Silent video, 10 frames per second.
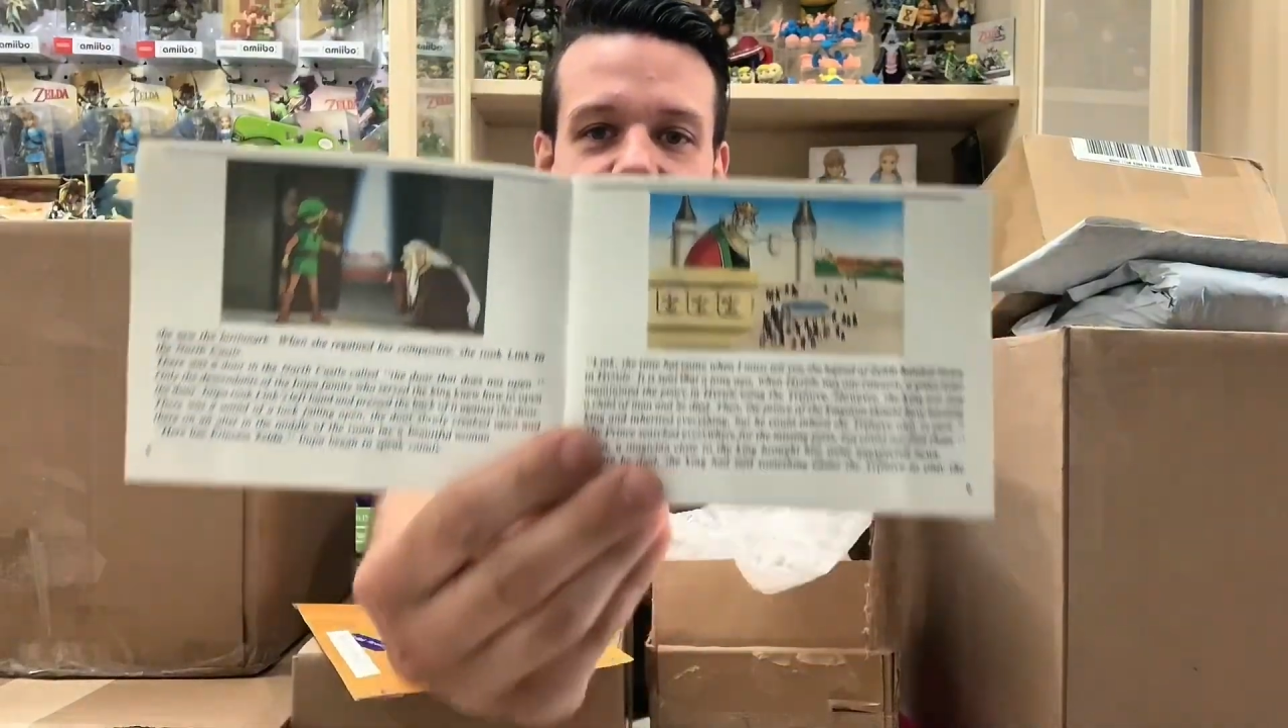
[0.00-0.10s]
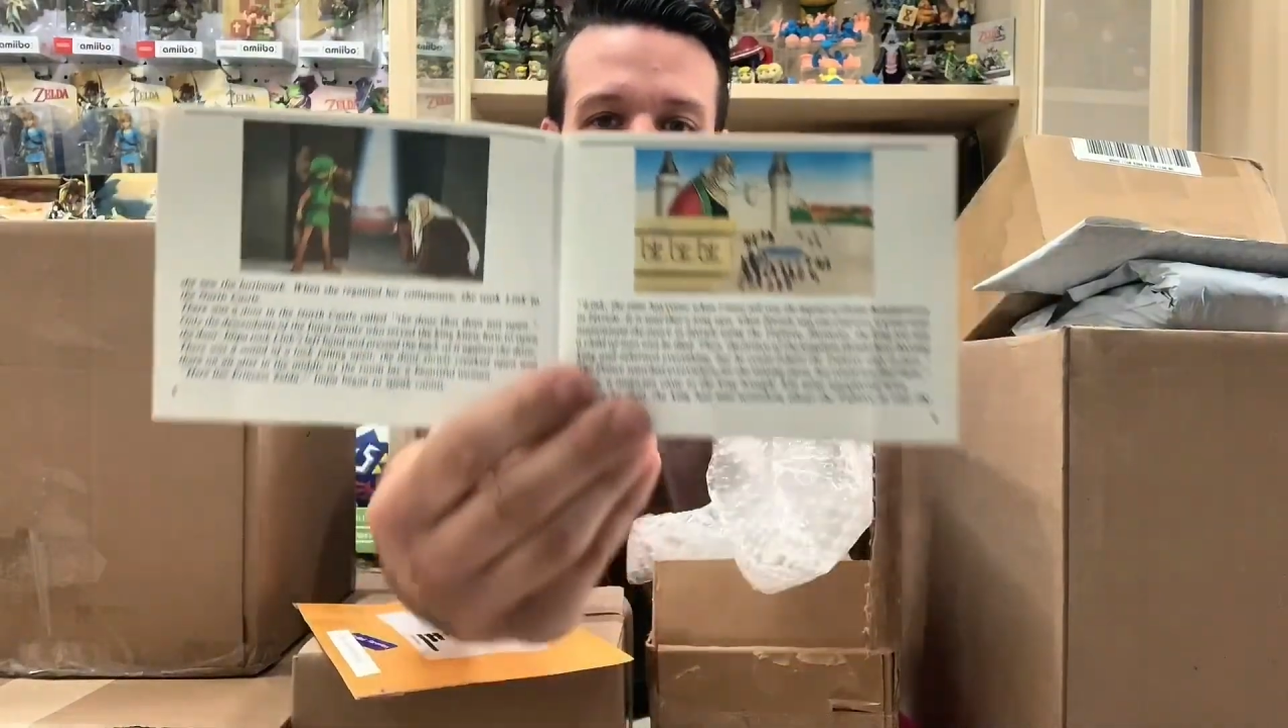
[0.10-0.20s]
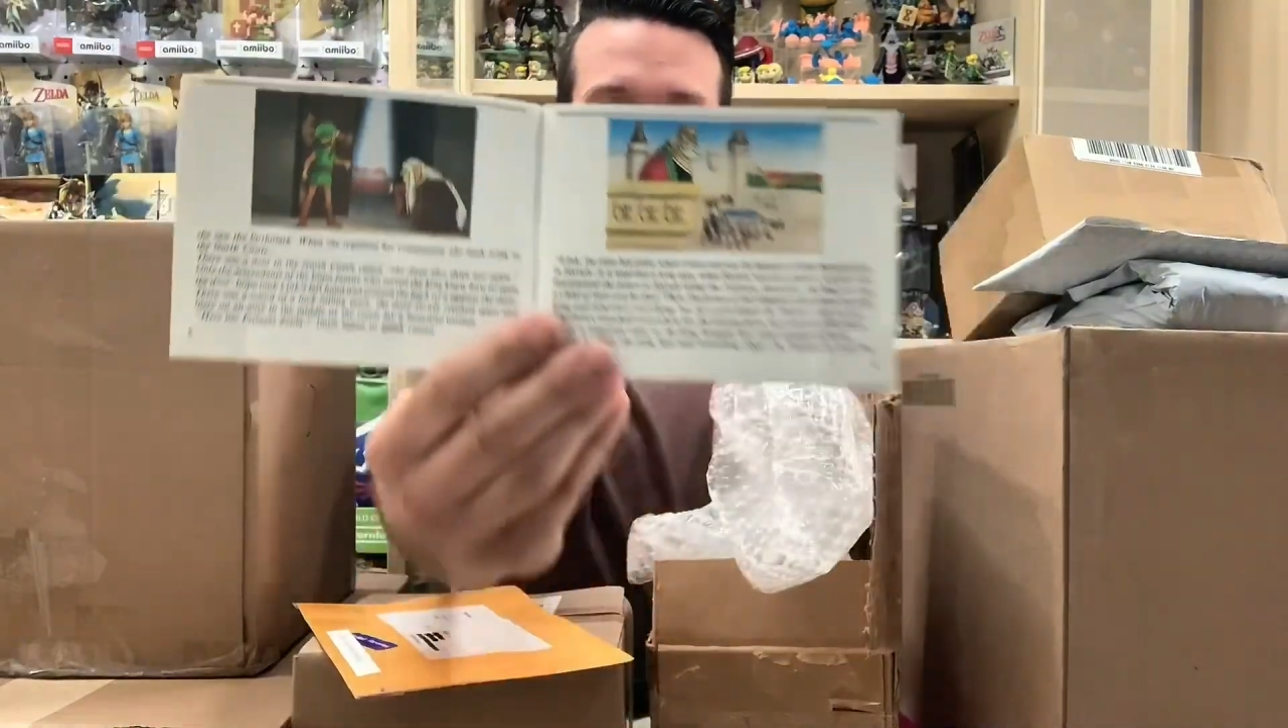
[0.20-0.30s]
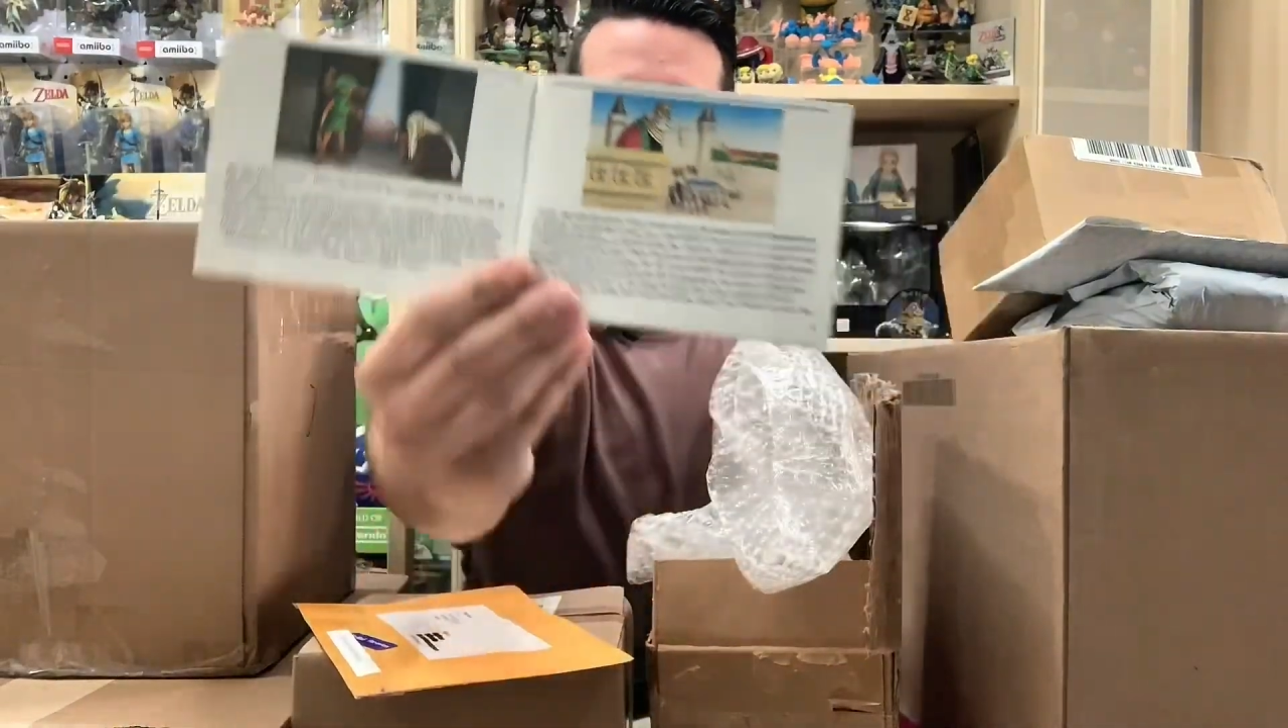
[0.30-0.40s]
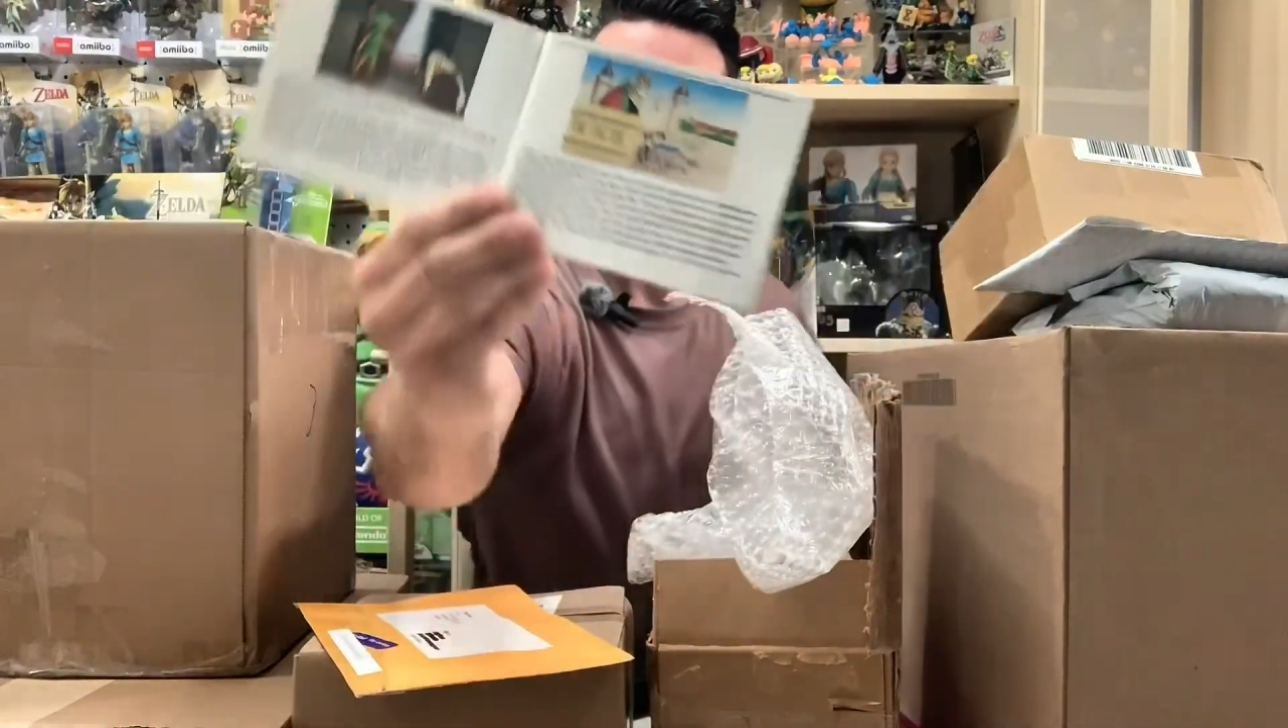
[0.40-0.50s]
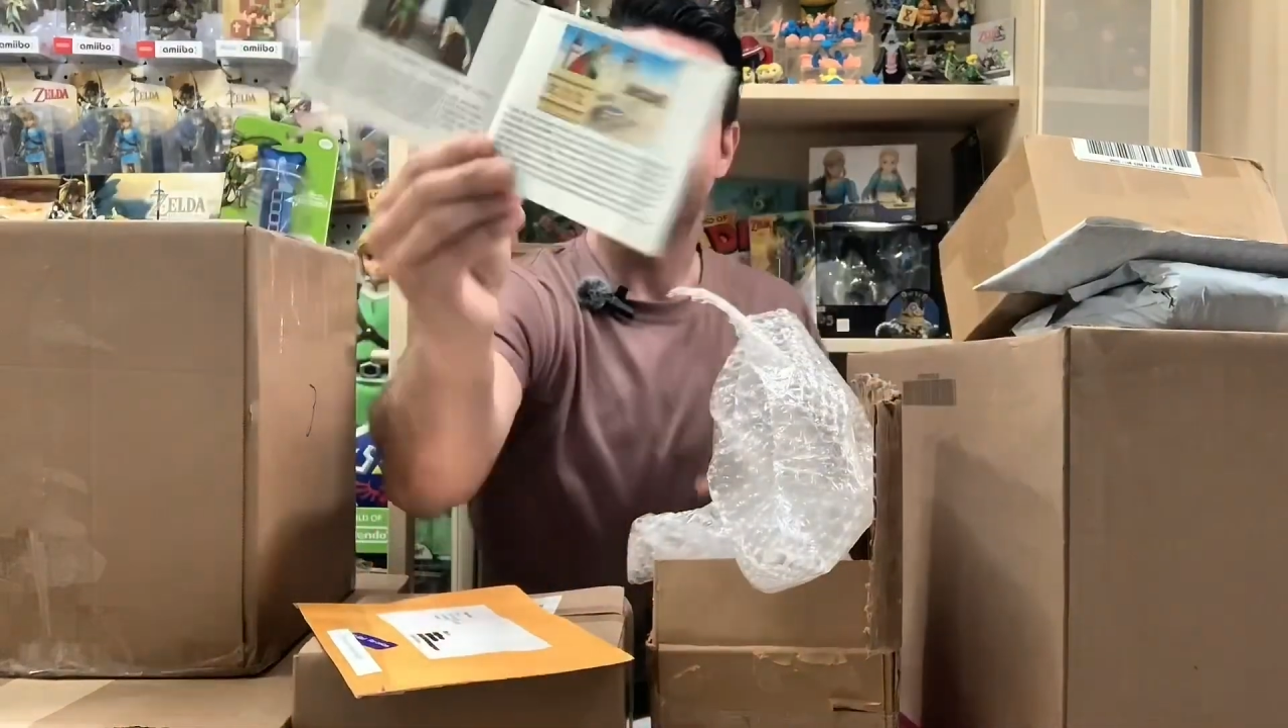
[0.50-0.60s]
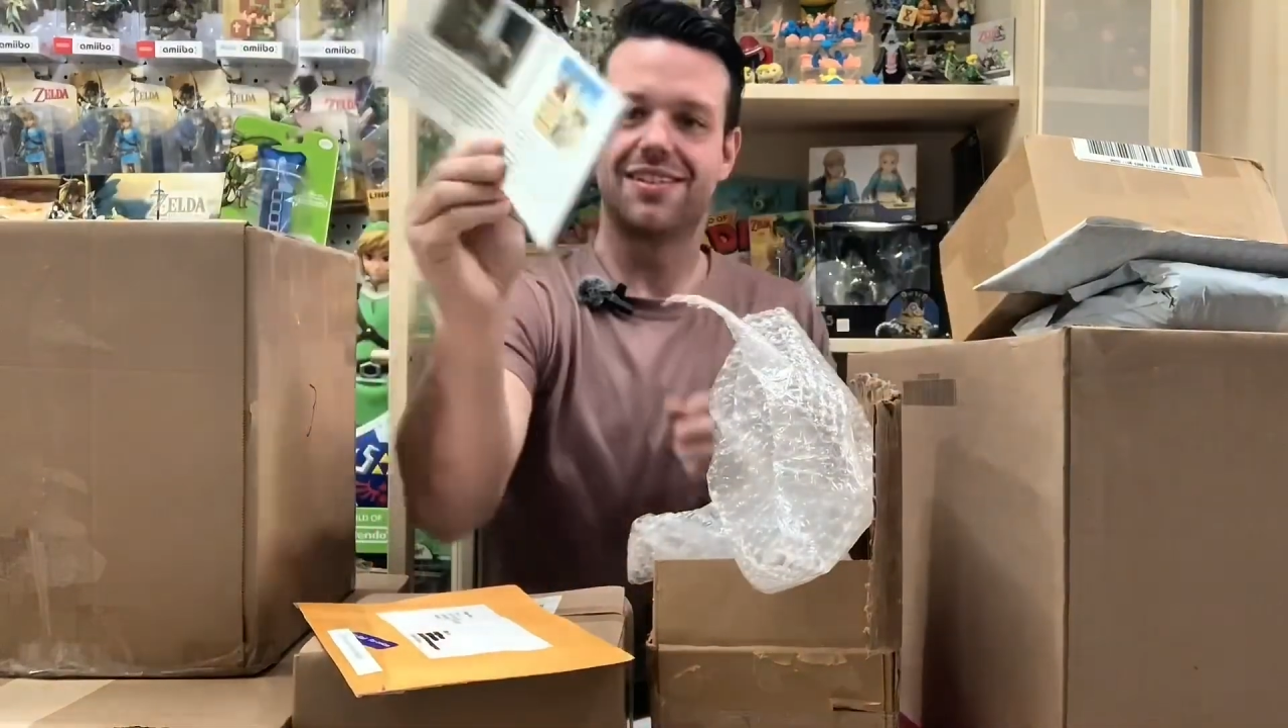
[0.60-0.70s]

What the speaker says: Yeah,